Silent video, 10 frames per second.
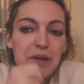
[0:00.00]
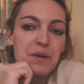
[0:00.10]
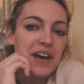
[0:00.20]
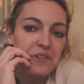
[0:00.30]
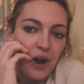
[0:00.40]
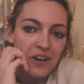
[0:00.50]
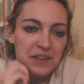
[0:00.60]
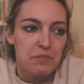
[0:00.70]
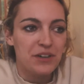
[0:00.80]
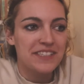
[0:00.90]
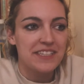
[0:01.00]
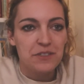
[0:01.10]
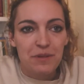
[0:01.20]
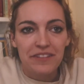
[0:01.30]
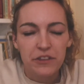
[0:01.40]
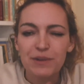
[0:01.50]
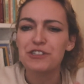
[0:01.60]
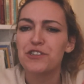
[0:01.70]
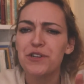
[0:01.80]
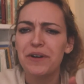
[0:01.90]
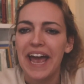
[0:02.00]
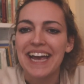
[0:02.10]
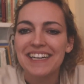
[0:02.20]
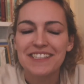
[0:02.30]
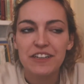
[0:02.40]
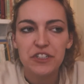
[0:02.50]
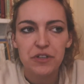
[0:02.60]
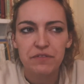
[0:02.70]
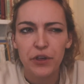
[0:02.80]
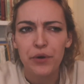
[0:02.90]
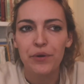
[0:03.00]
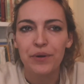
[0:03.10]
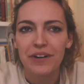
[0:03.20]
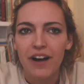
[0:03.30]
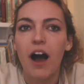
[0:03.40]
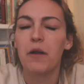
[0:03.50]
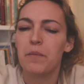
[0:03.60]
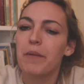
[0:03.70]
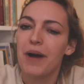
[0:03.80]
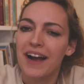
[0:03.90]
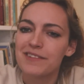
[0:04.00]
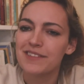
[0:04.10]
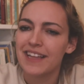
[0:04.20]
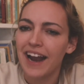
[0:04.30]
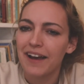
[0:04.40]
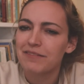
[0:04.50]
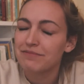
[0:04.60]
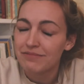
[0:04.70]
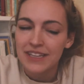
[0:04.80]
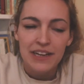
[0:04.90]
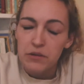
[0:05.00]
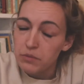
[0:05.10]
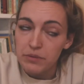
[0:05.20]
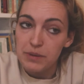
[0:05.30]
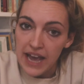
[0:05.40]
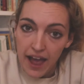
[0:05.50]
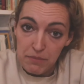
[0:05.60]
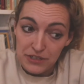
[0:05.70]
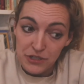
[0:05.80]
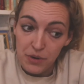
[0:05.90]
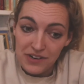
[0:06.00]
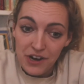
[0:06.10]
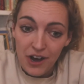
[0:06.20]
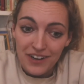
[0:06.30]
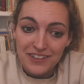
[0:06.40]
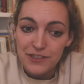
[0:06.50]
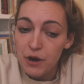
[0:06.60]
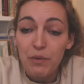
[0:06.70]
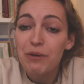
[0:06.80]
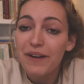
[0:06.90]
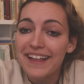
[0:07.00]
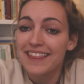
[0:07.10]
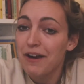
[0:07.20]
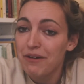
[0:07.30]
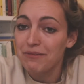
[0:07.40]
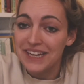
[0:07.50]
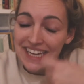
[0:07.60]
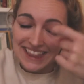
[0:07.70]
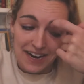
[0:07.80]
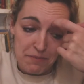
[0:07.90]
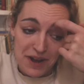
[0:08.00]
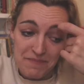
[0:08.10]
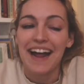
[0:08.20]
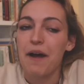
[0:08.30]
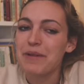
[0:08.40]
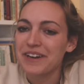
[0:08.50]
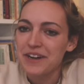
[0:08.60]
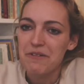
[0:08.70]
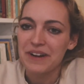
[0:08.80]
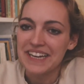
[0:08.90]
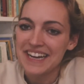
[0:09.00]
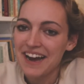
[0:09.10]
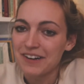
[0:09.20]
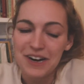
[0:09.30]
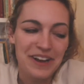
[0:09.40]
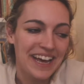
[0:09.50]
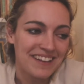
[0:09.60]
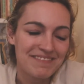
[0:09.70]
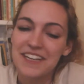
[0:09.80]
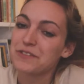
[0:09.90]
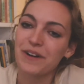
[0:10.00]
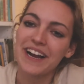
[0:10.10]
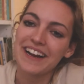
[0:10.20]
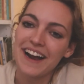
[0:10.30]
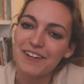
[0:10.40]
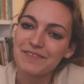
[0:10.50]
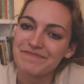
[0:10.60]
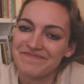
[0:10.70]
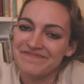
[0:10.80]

might be unhauling books this month, which is okay, because there's a few on my mind that I would be happy to unhaul. So we will get there when we get there, but I'm gonna go read now. Okay, thanks for hanging out.